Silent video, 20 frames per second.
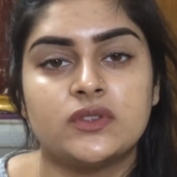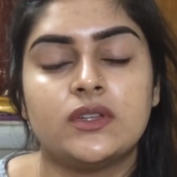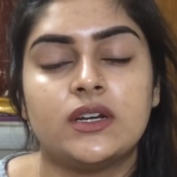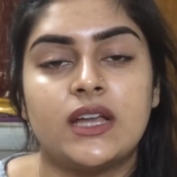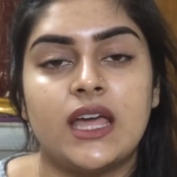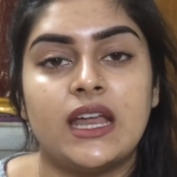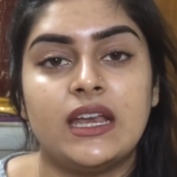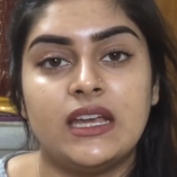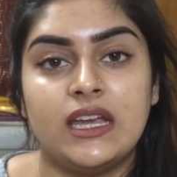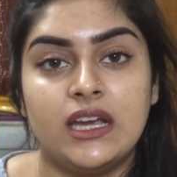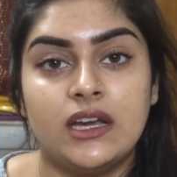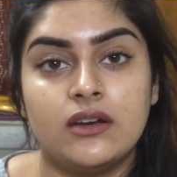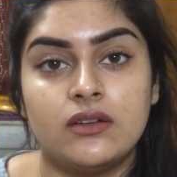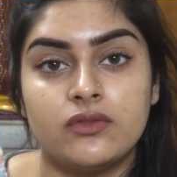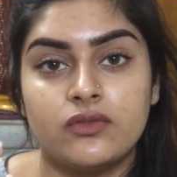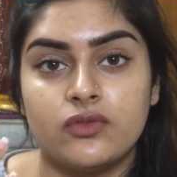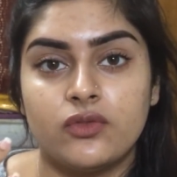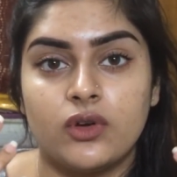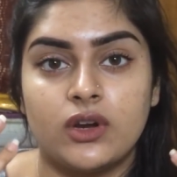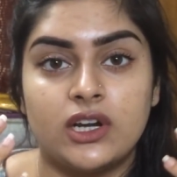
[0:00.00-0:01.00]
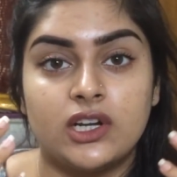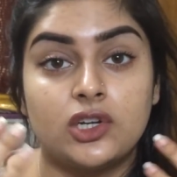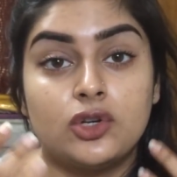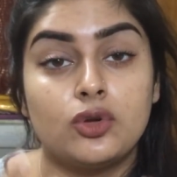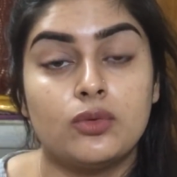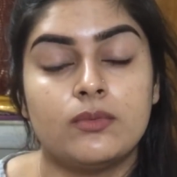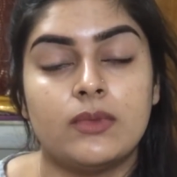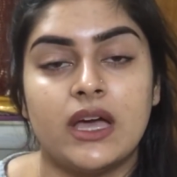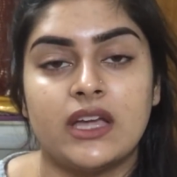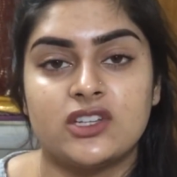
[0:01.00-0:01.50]
that I need for it to
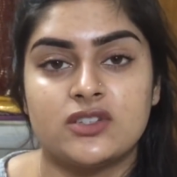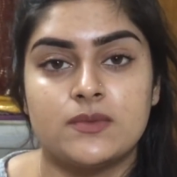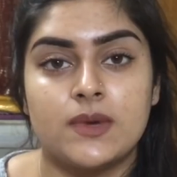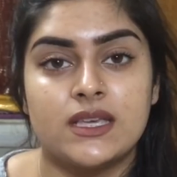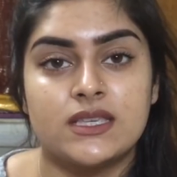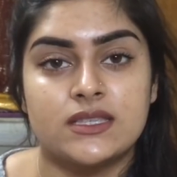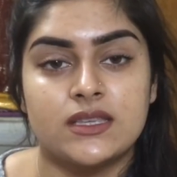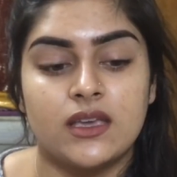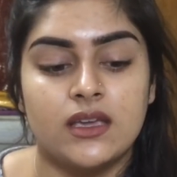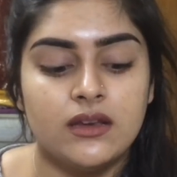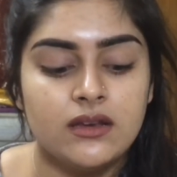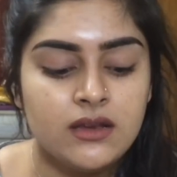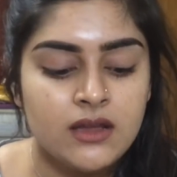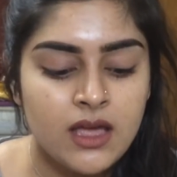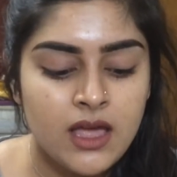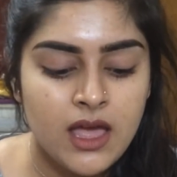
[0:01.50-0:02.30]
match my skin.